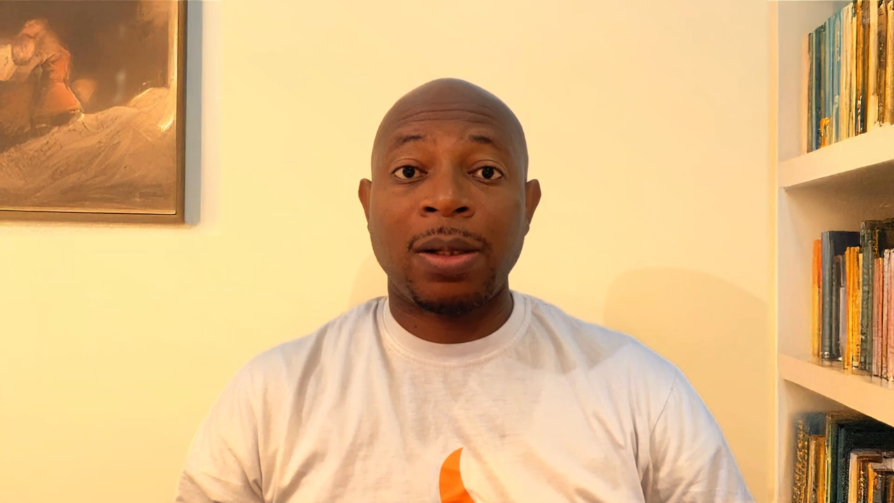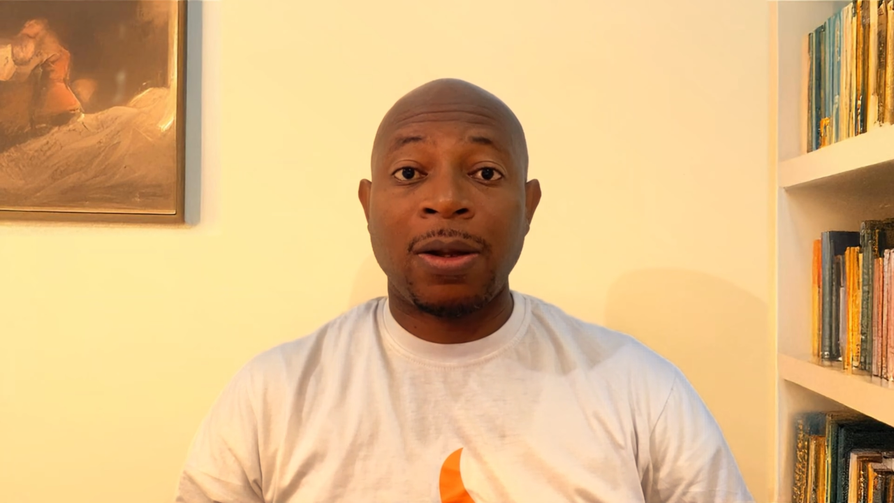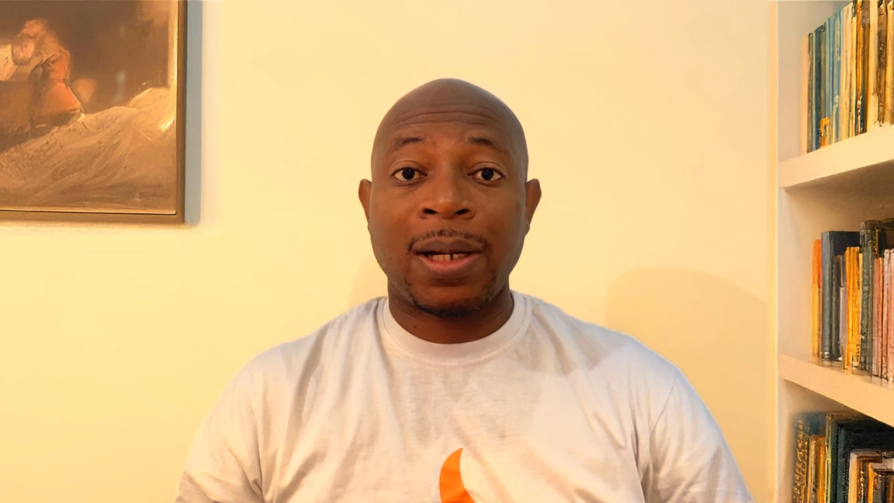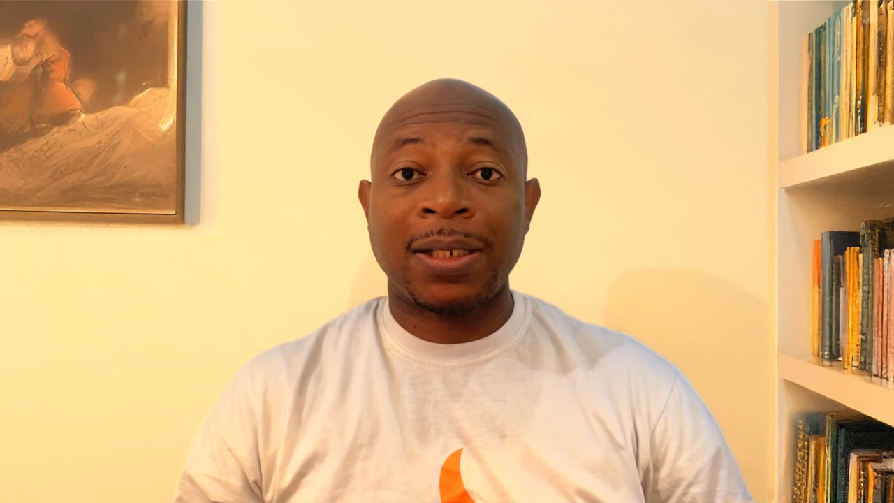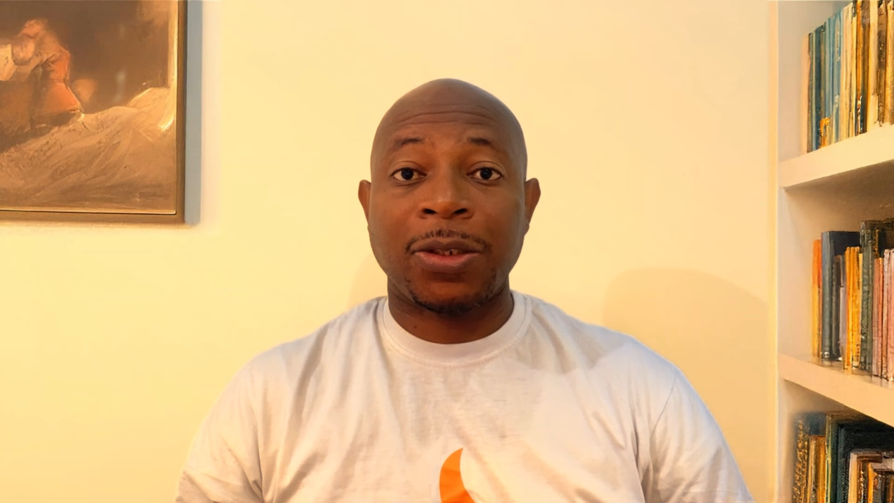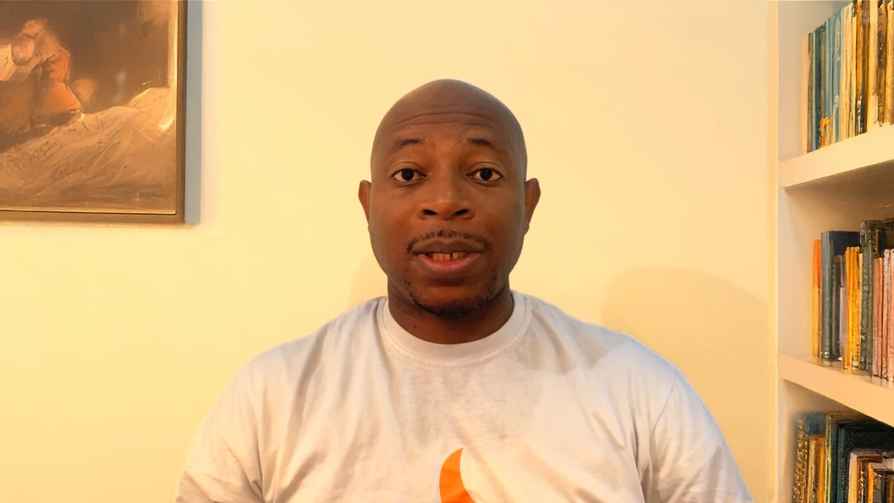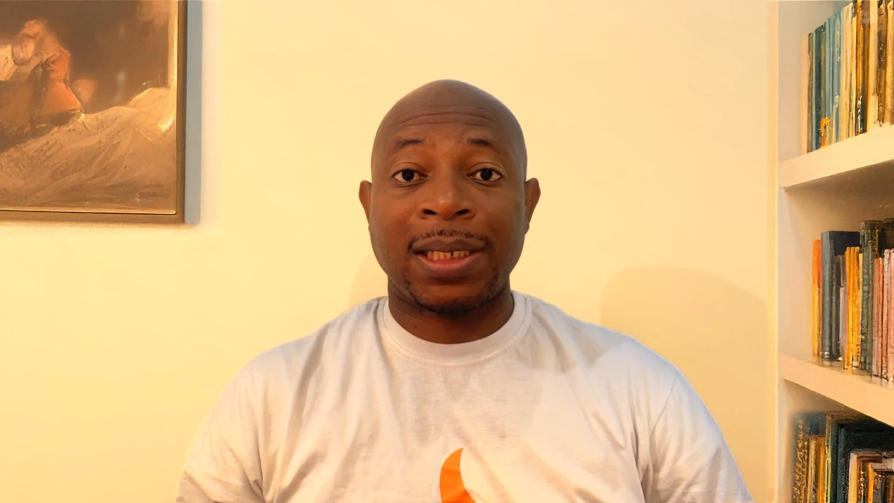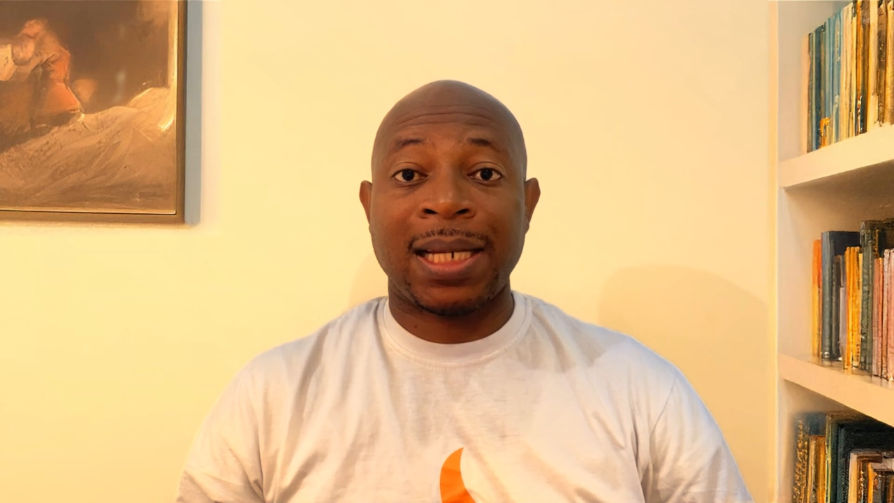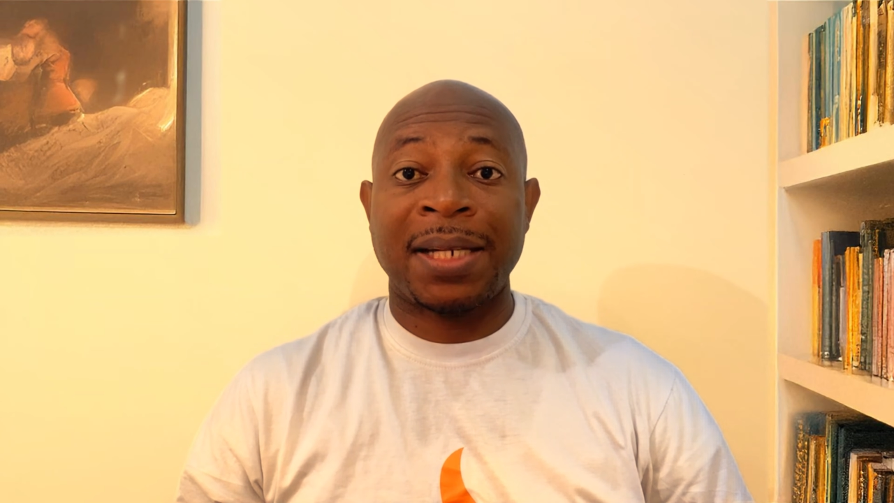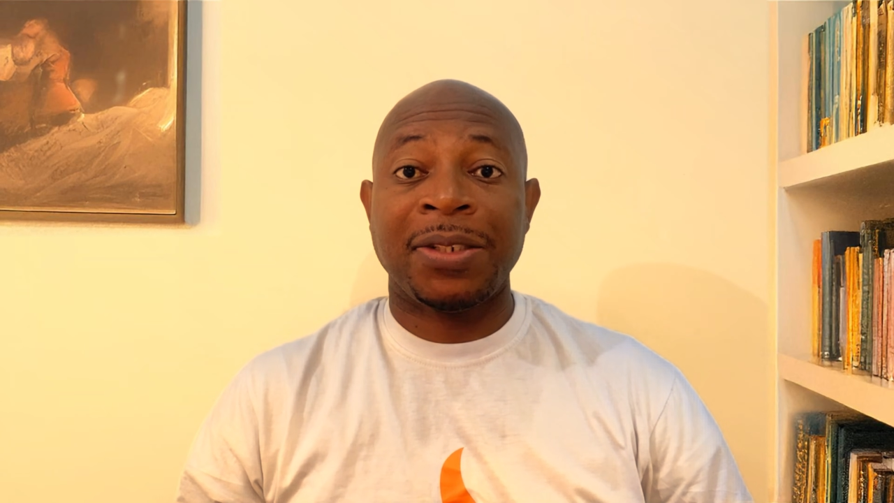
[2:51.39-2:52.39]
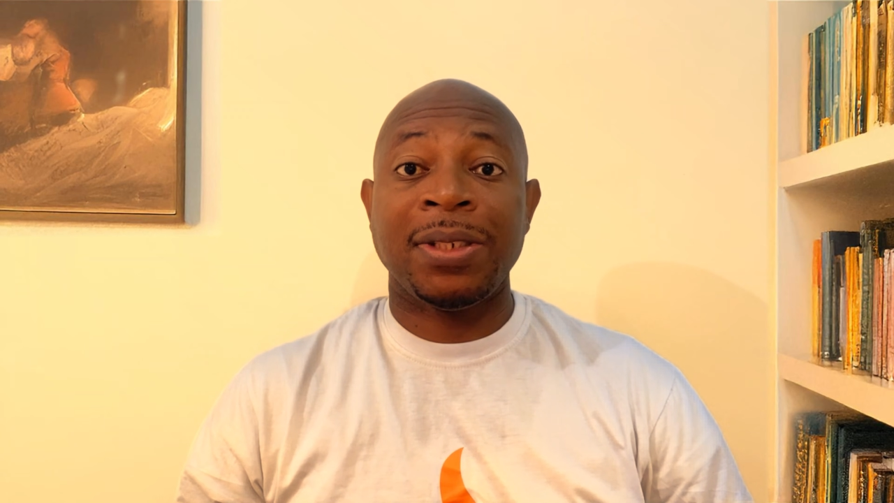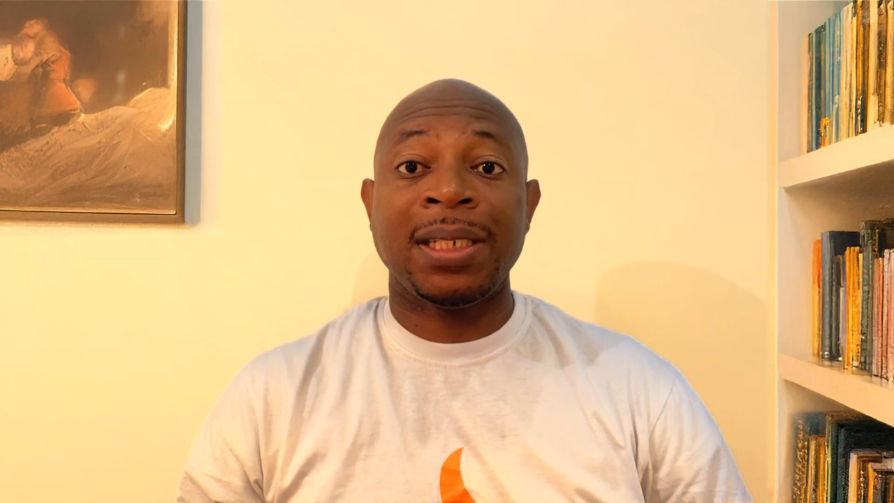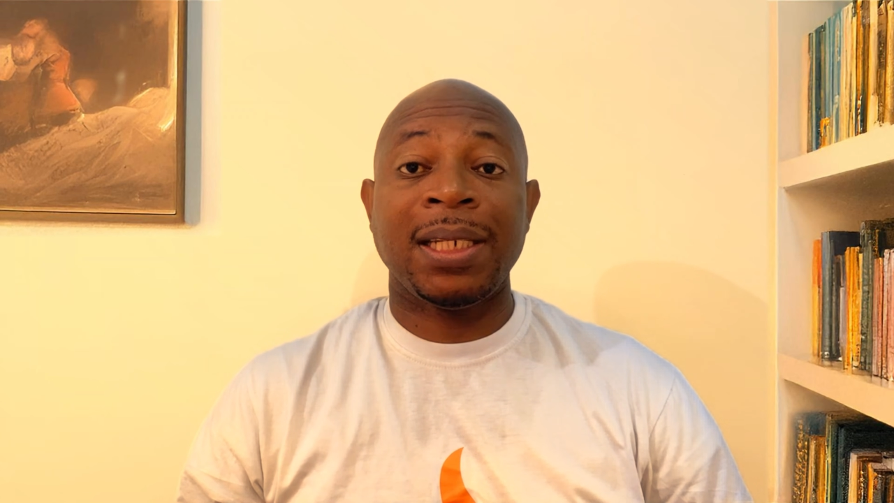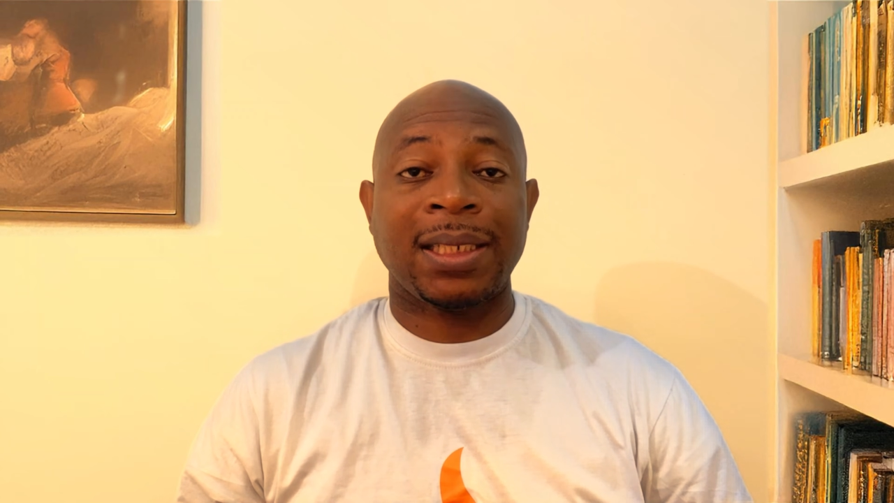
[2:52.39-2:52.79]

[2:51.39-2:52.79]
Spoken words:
log into a site using